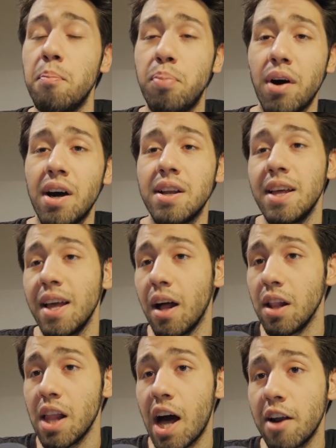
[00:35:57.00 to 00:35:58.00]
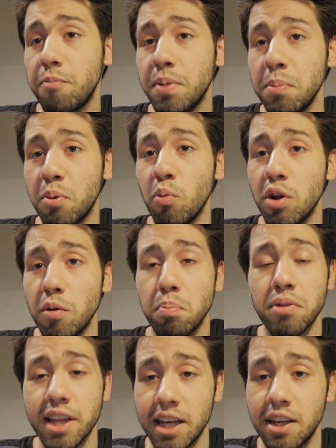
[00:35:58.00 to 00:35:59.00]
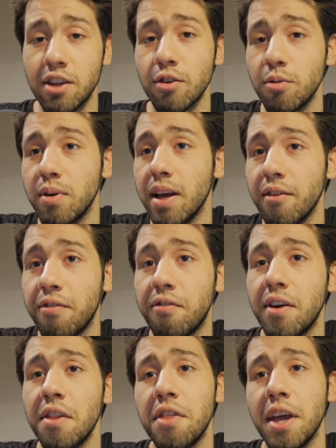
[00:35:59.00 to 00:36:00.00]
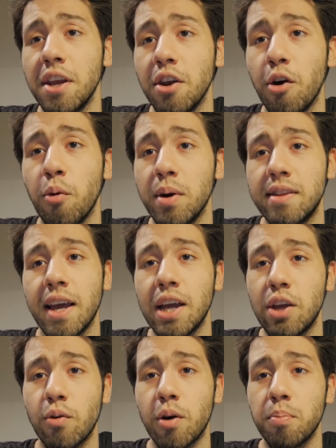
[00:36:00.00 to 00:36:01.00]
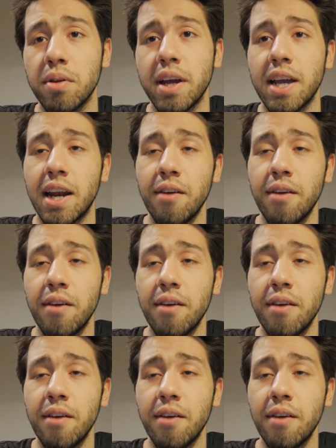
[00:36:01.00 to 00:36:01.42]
But a lot of people will bleed you if they know what deck you are playing.